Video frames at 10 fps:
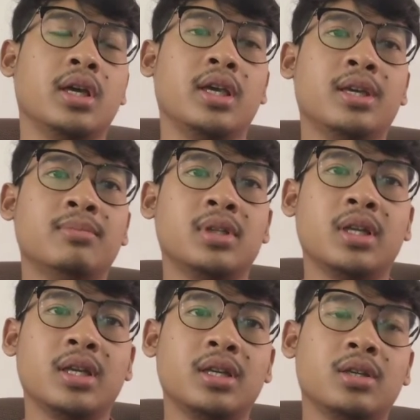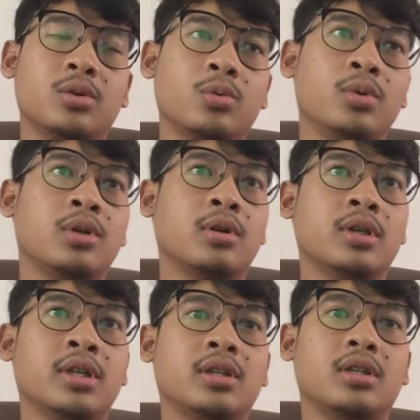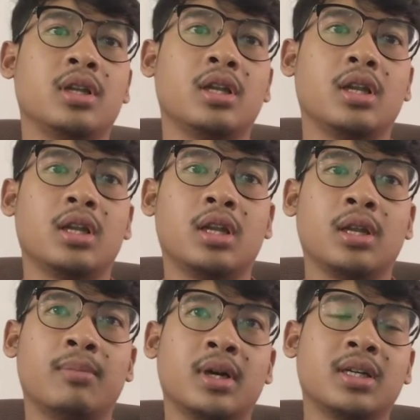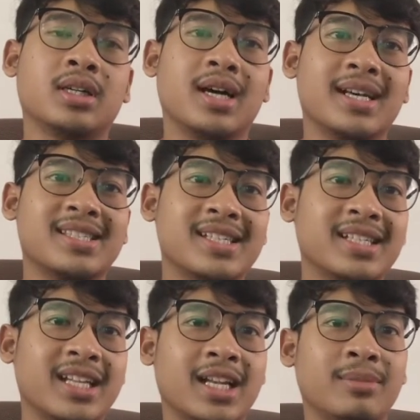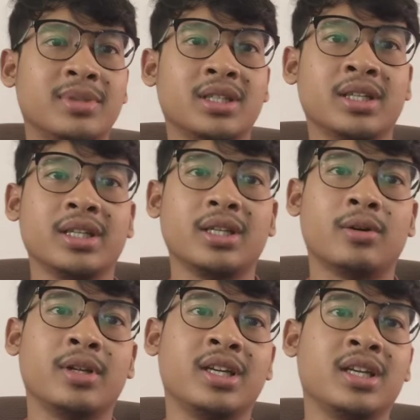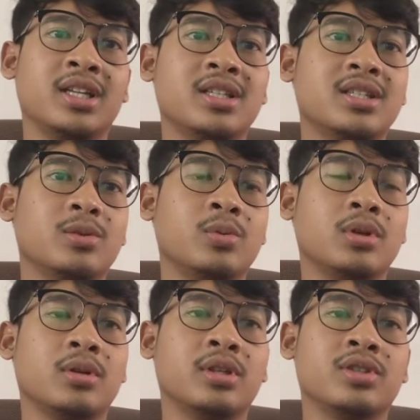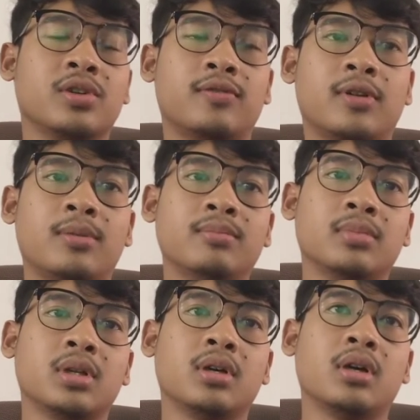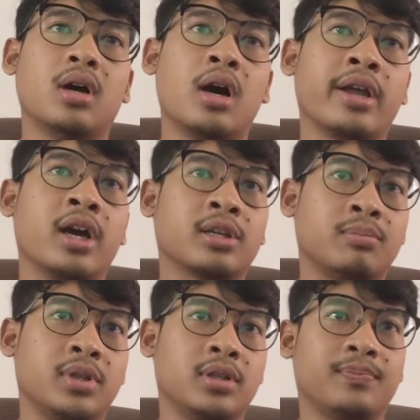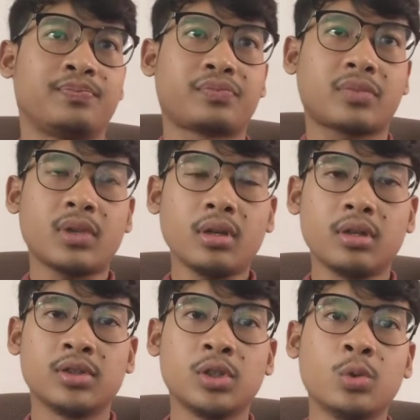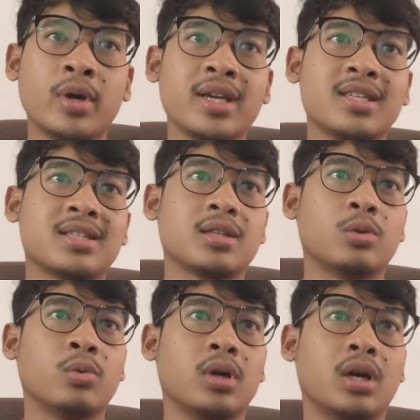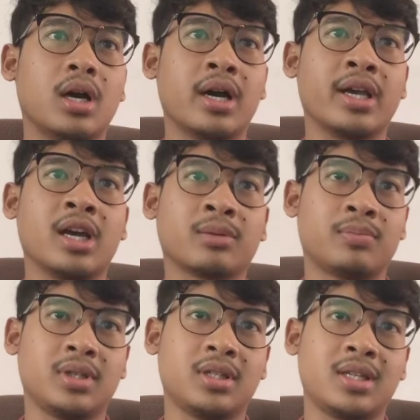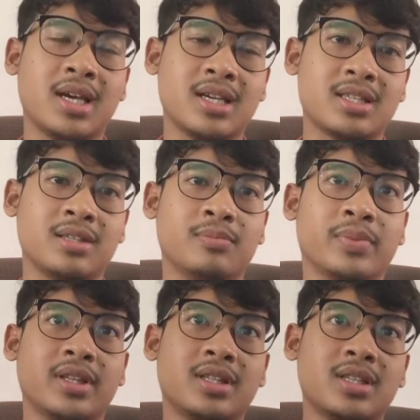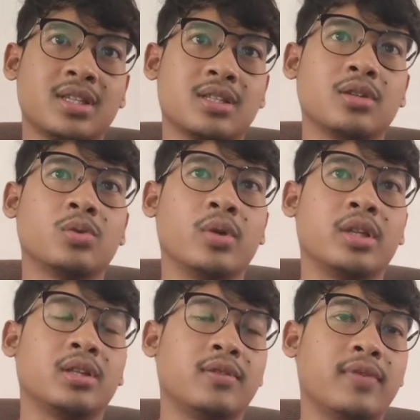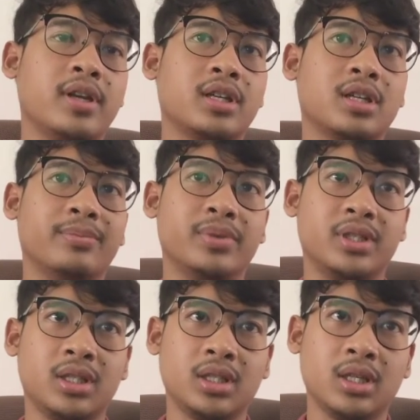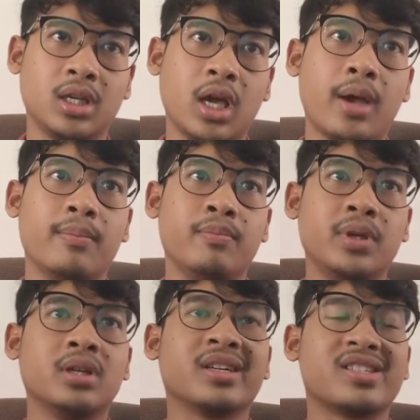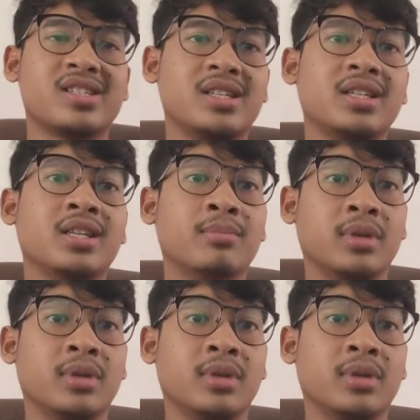In Malay, we call it Lembaga Hasil Dalam Negeri, or English we call it in short form IRB. So what is IRB does in practice to identify the company be a resident in